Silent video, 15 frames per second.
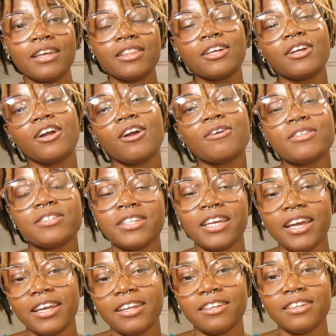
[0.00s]
The girl
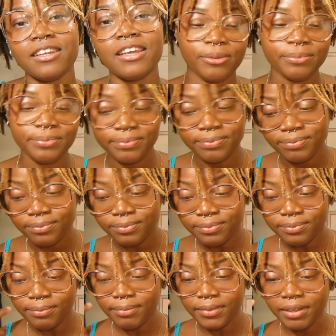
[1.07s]
saying,
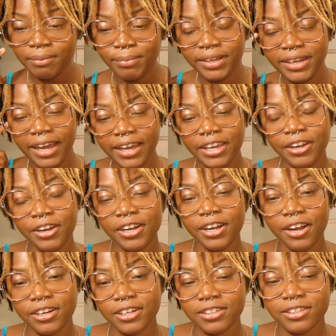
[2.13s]
but I hear
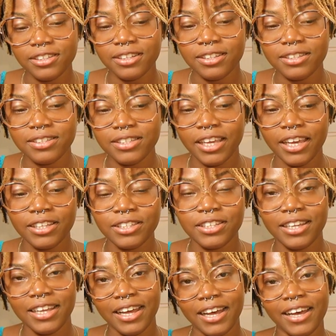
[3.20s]
her saying to
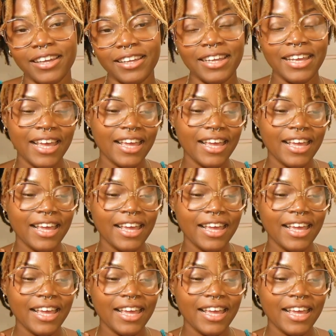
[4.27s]
the guy,